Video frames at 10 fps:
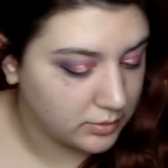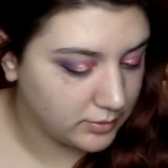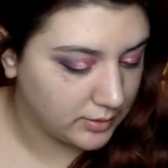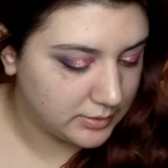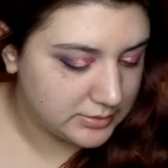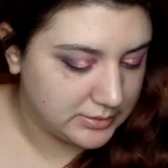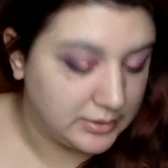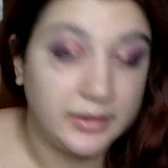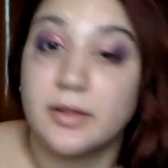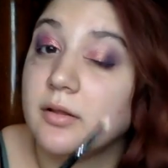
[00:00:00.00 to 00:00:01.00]
I think I just need
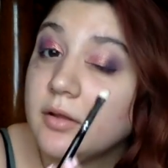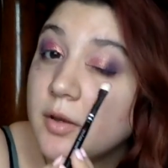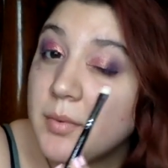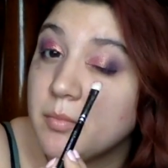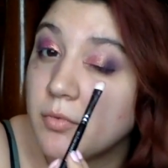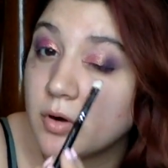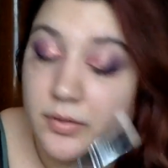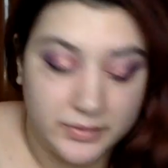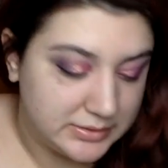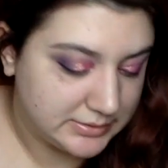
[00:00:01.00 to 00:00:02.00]
like a little bit more
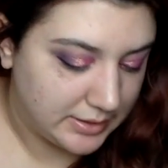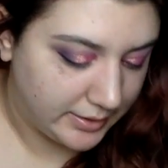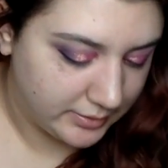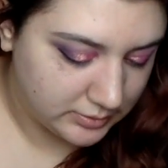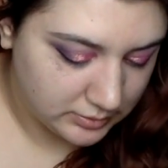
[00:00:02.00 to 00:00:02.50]
on this side.